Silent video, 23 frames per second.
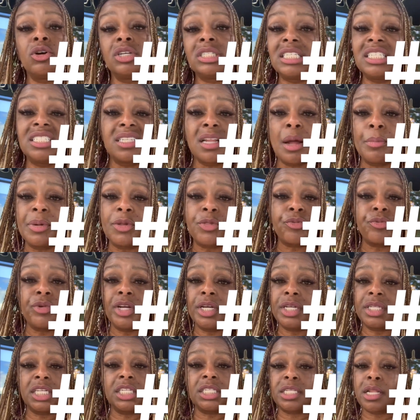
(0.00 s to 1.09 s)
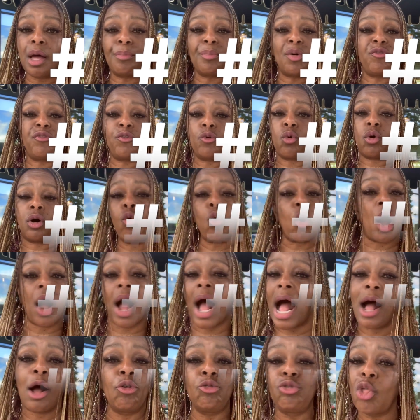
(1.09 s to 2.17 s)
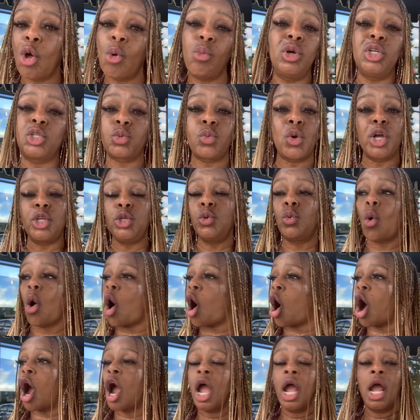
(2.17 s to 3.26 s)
is this number three or is this number four? Well, I don't know which one you are.